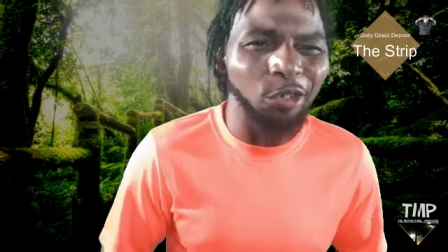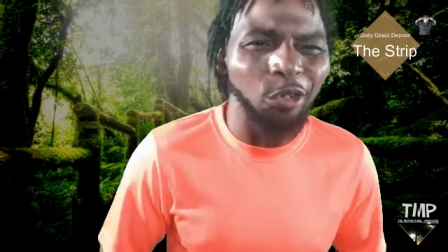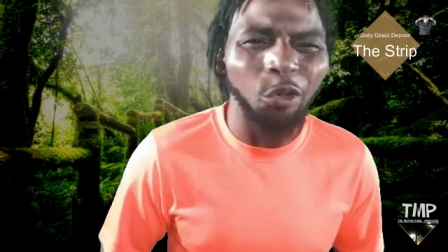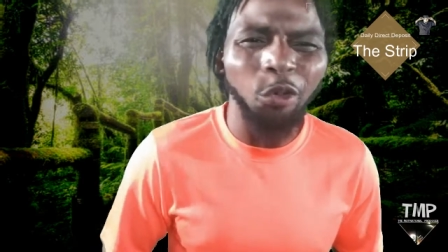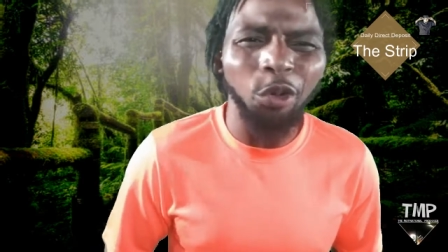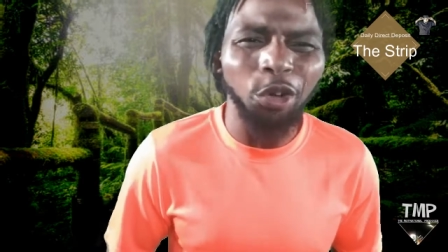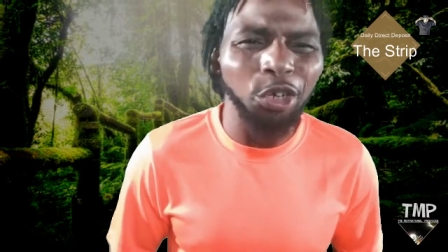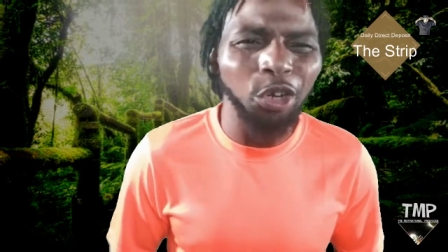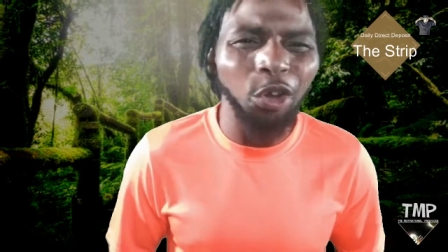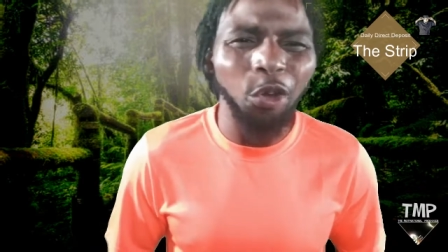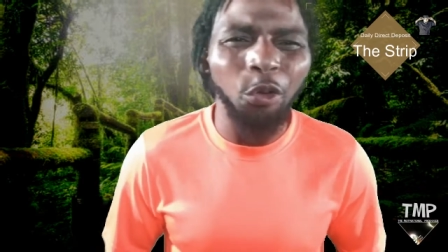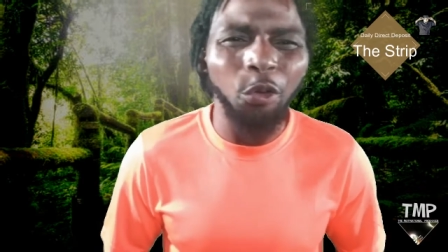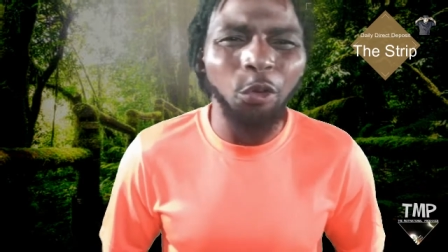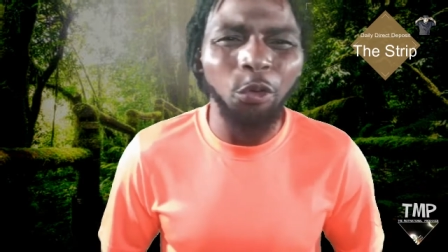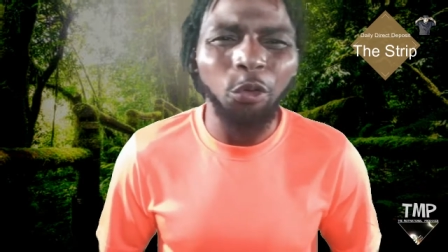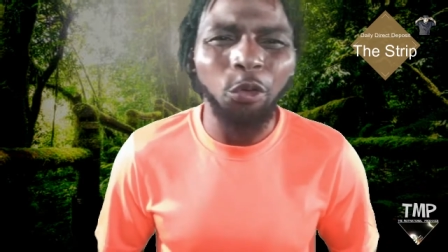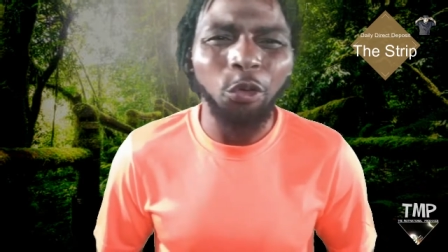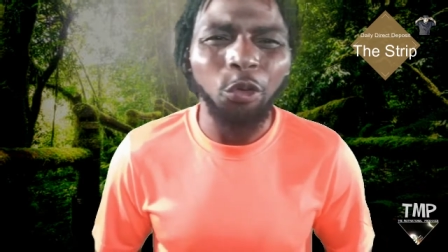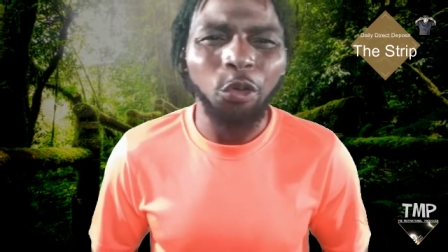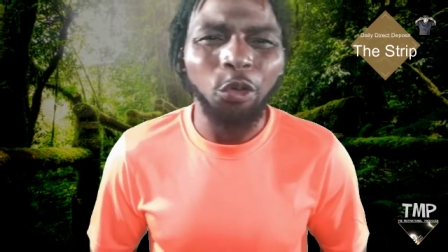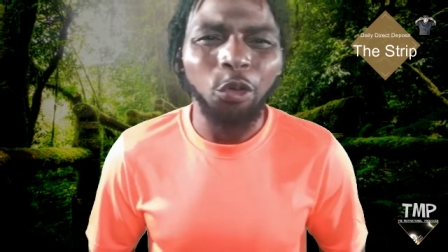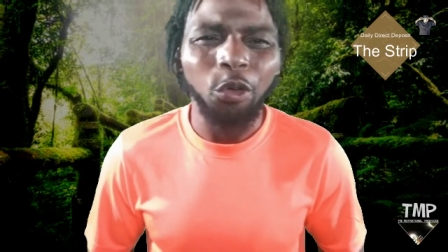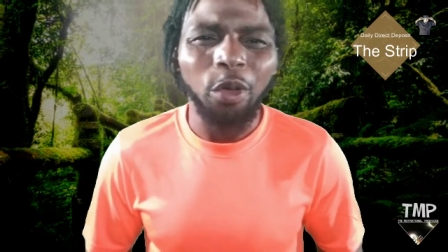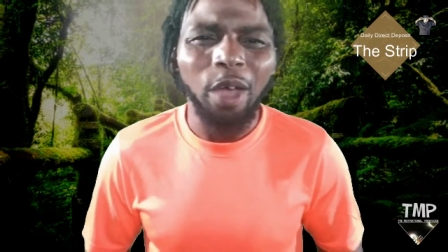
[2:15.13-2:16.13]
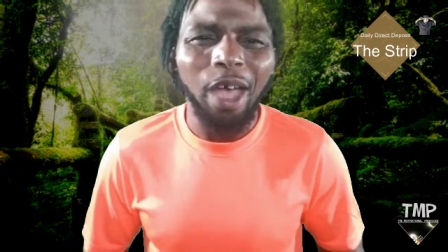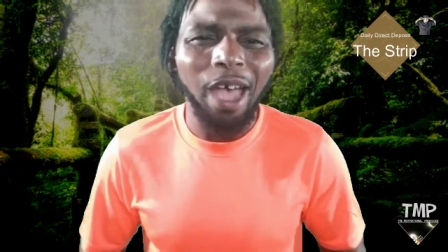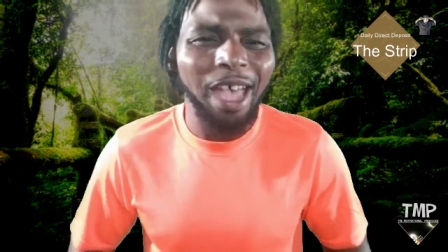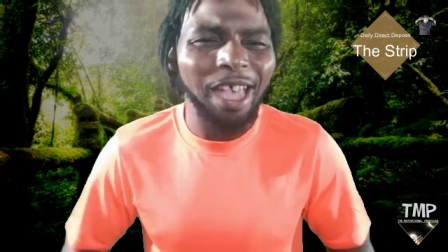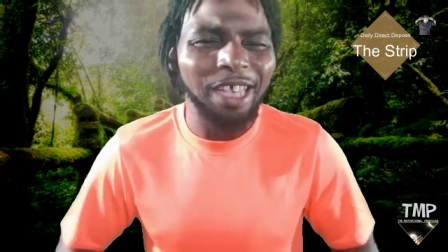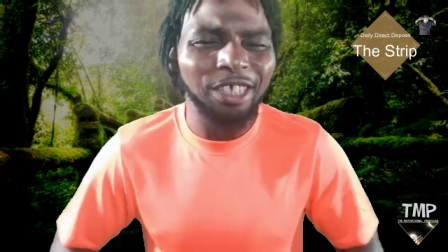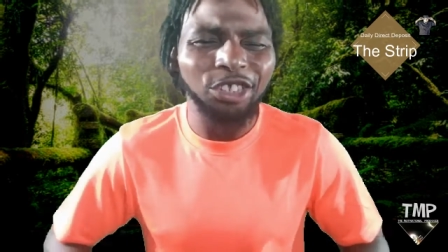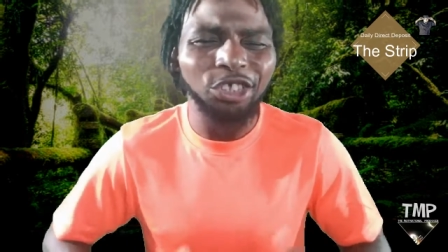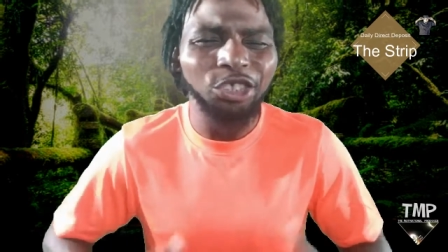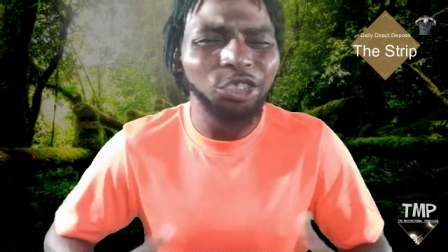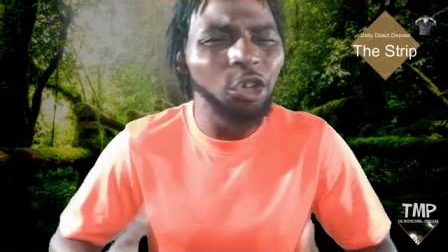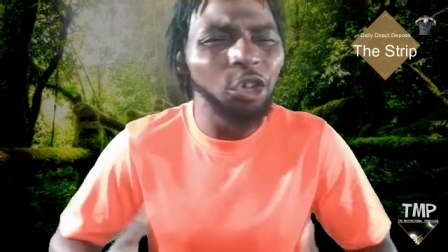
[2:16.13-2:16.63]
going on
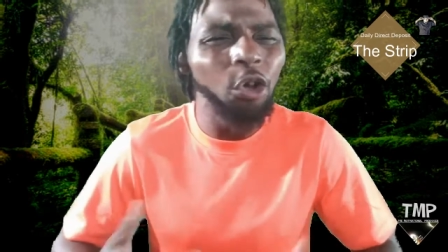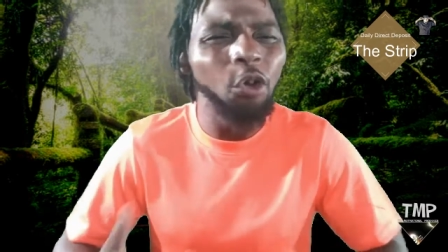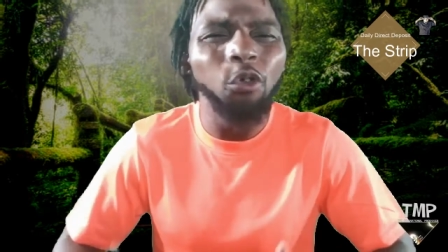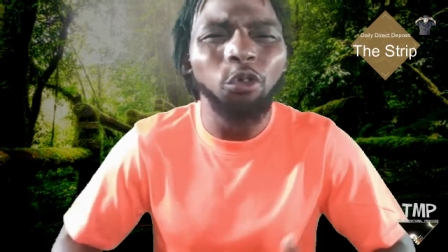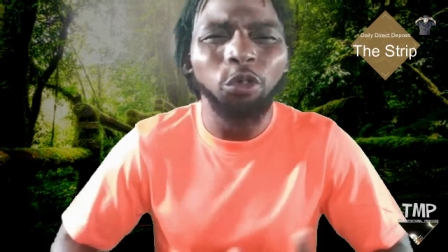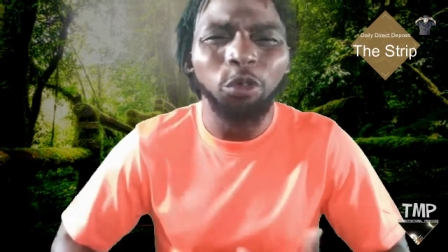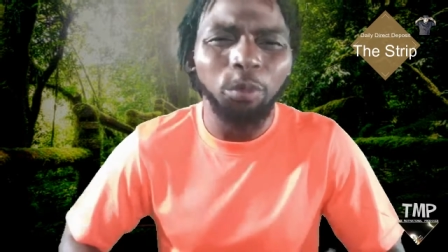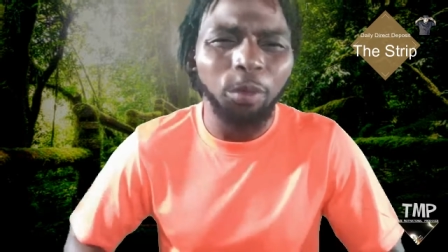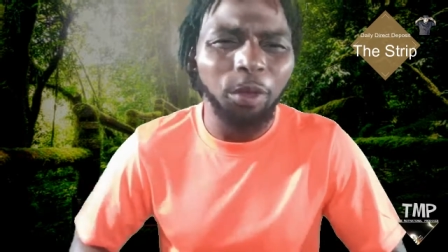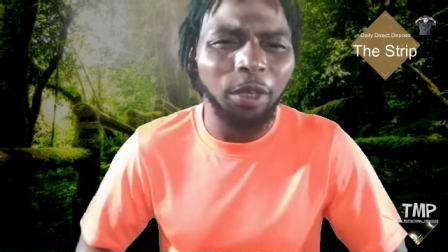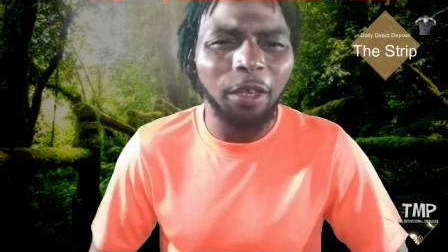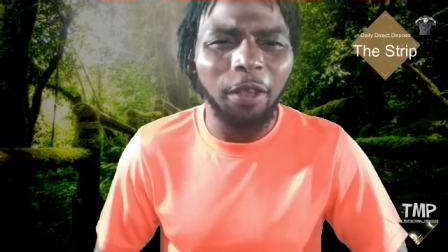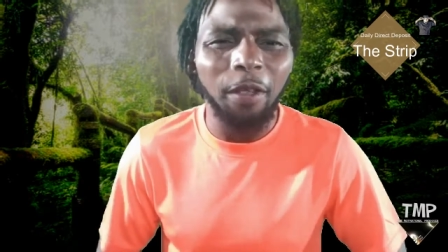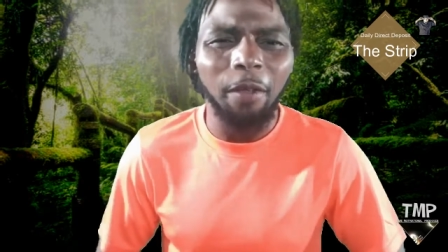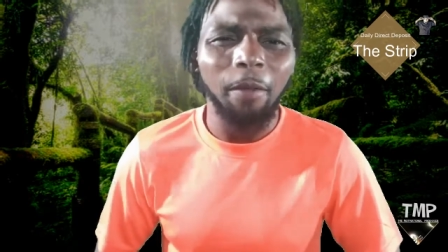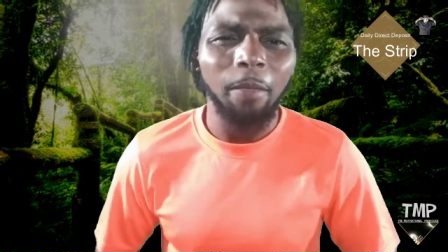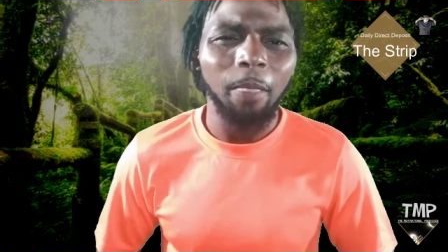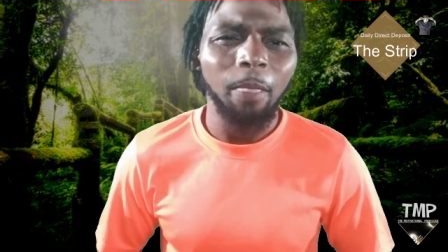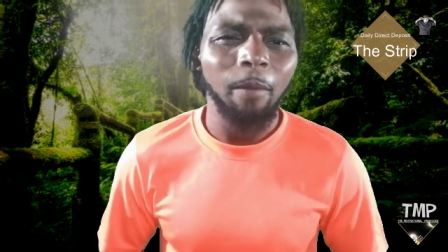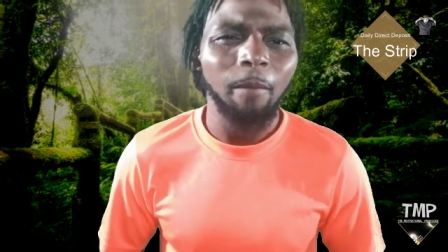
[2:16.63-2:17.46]
has shown me.